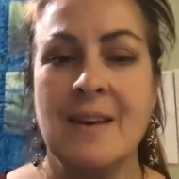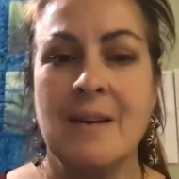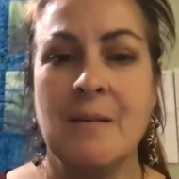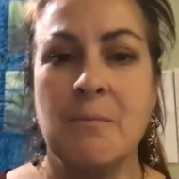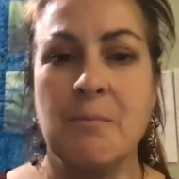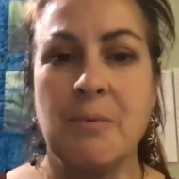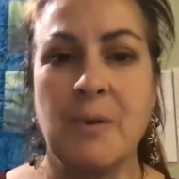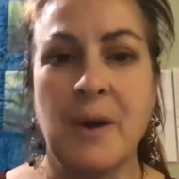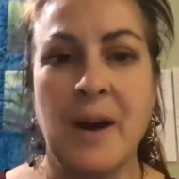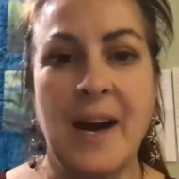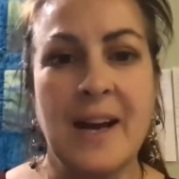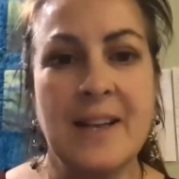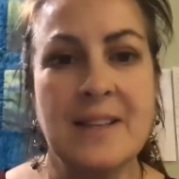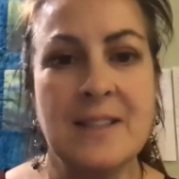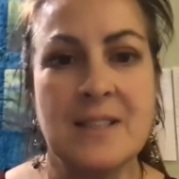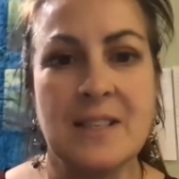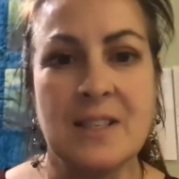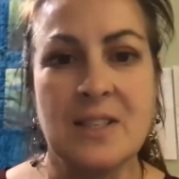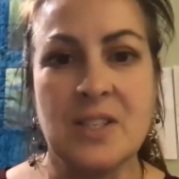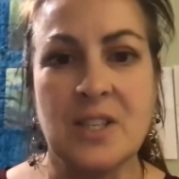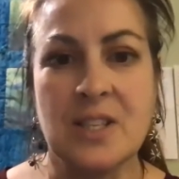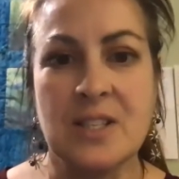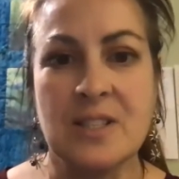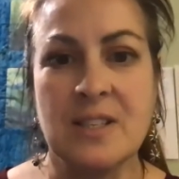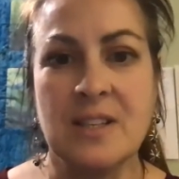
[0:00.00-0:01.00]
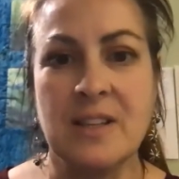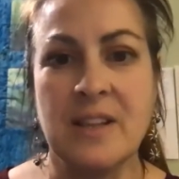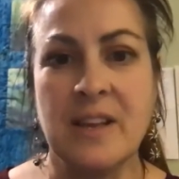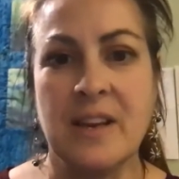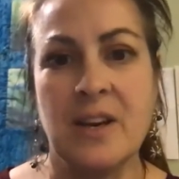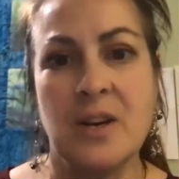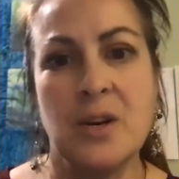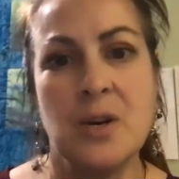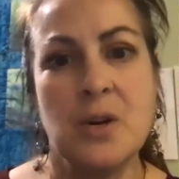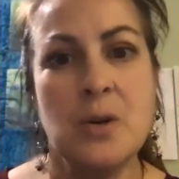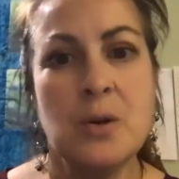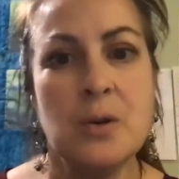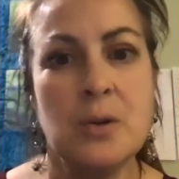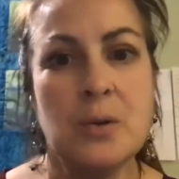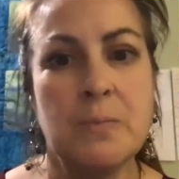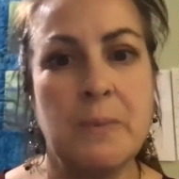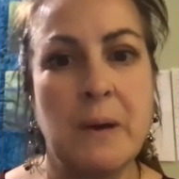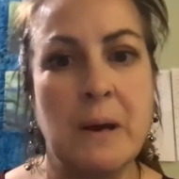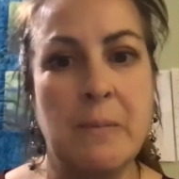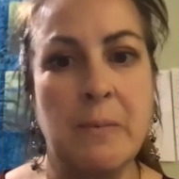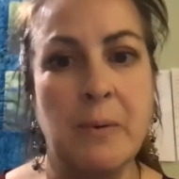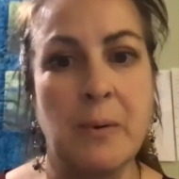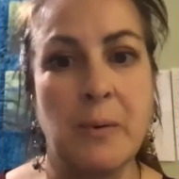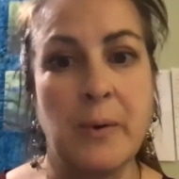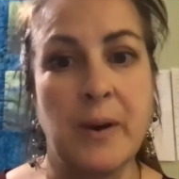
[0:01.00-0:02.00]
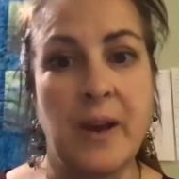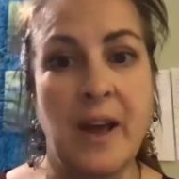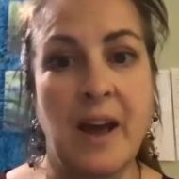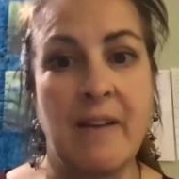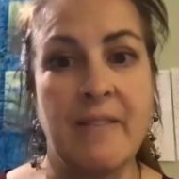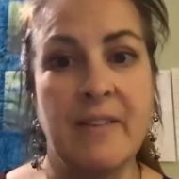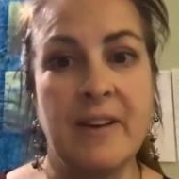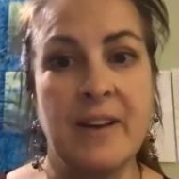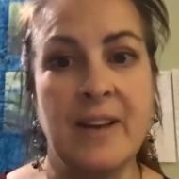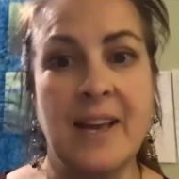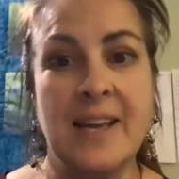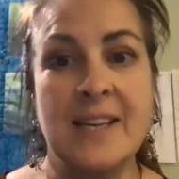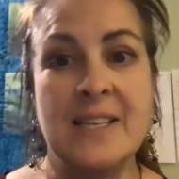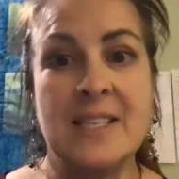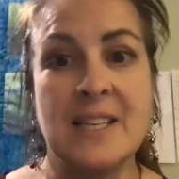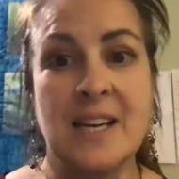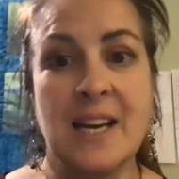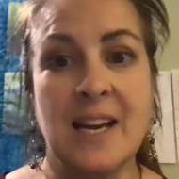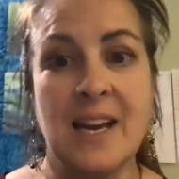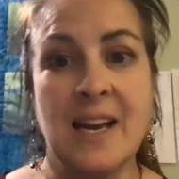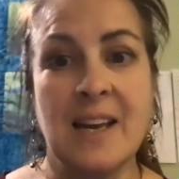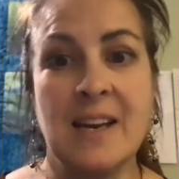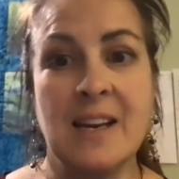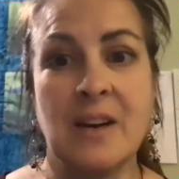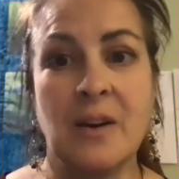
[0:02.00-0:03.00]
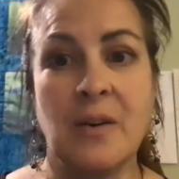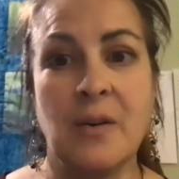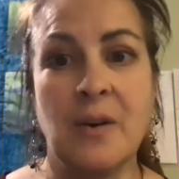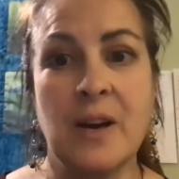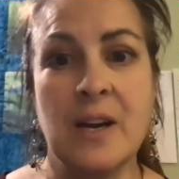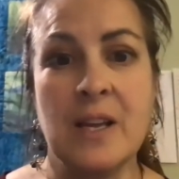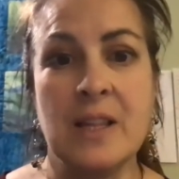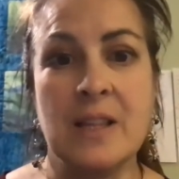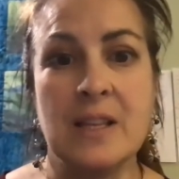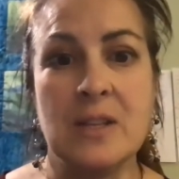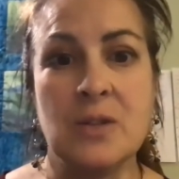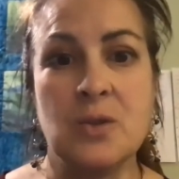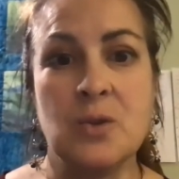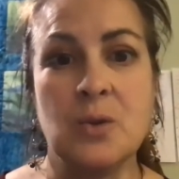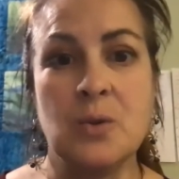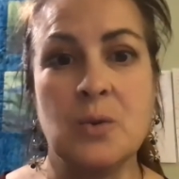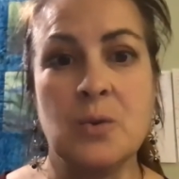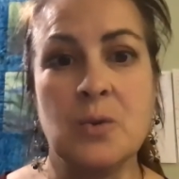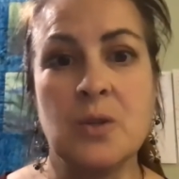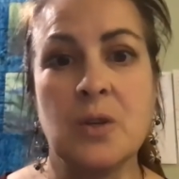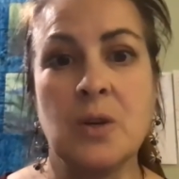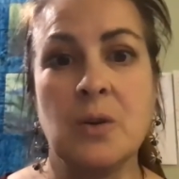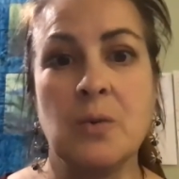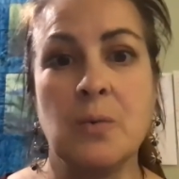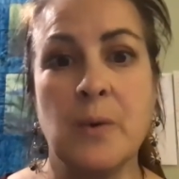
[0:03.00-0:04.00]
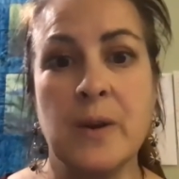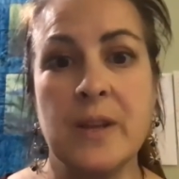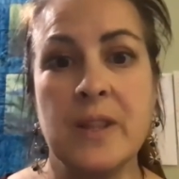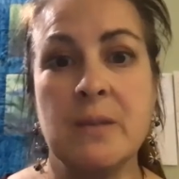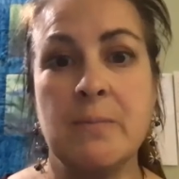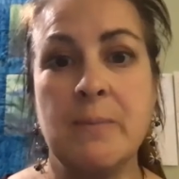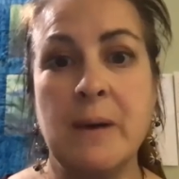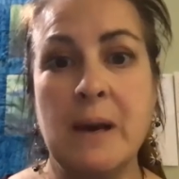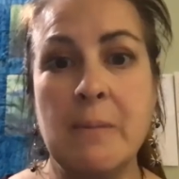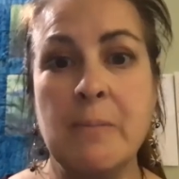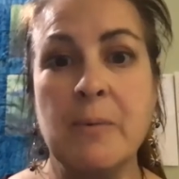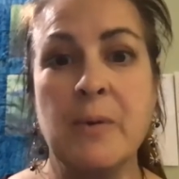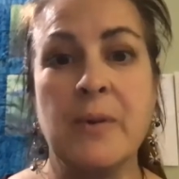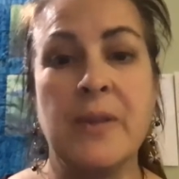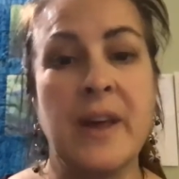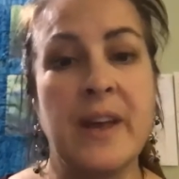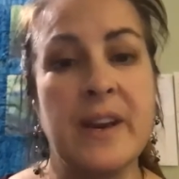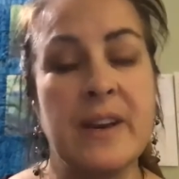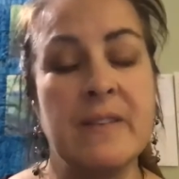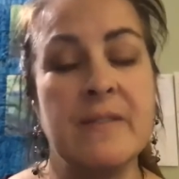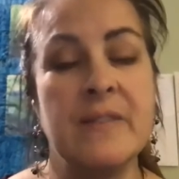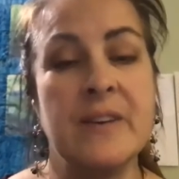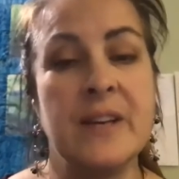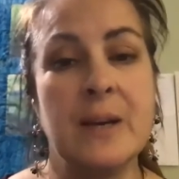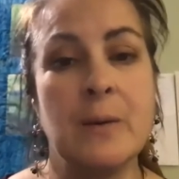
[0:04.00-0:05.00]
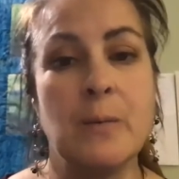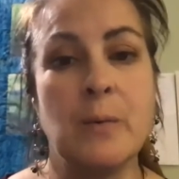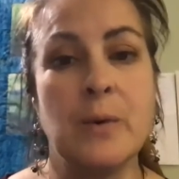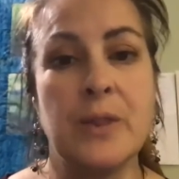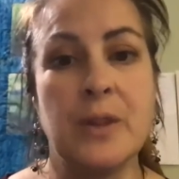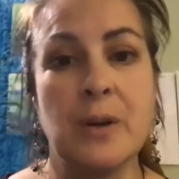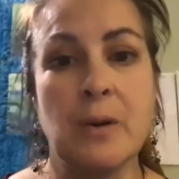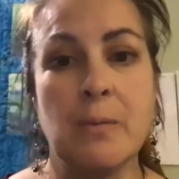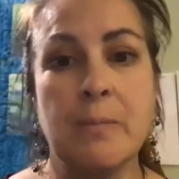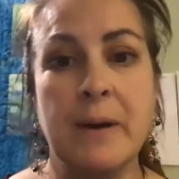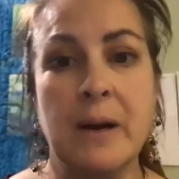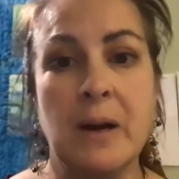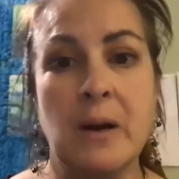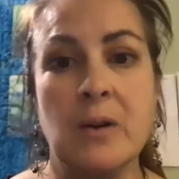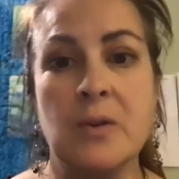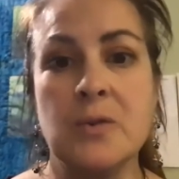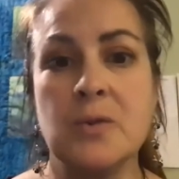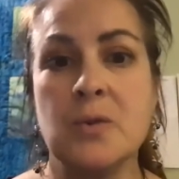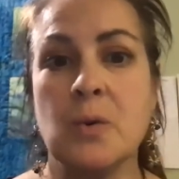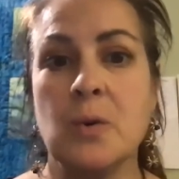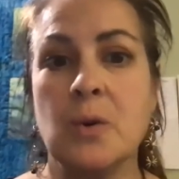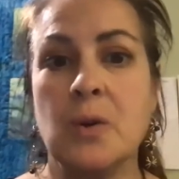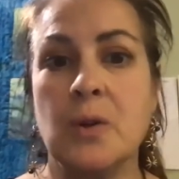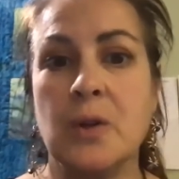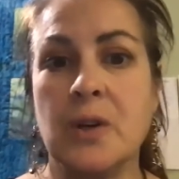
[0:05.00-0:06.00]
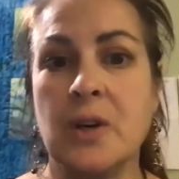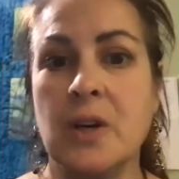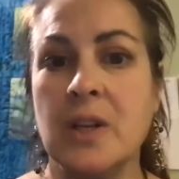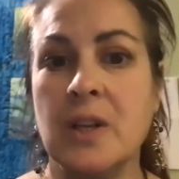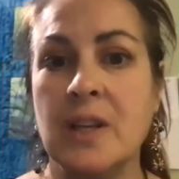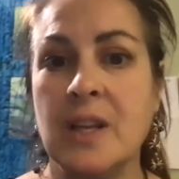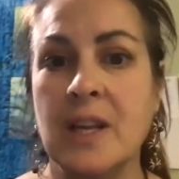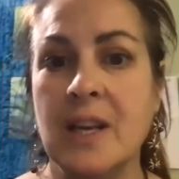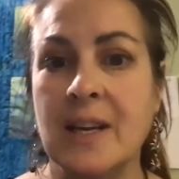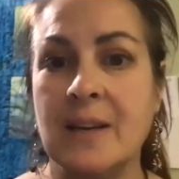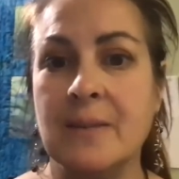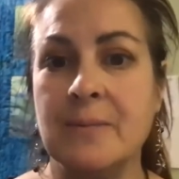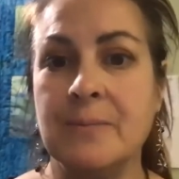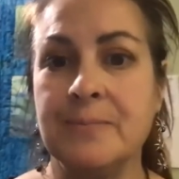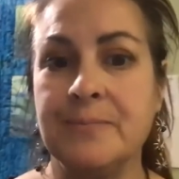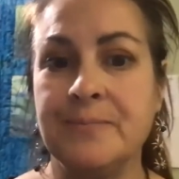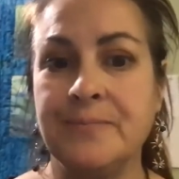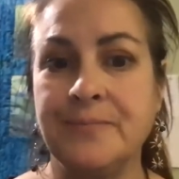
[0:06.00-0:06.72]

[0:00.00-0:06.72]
Brad suggested that a newspaper would have it, and Diane agreed that students could read the paper that evening with their parents or look online.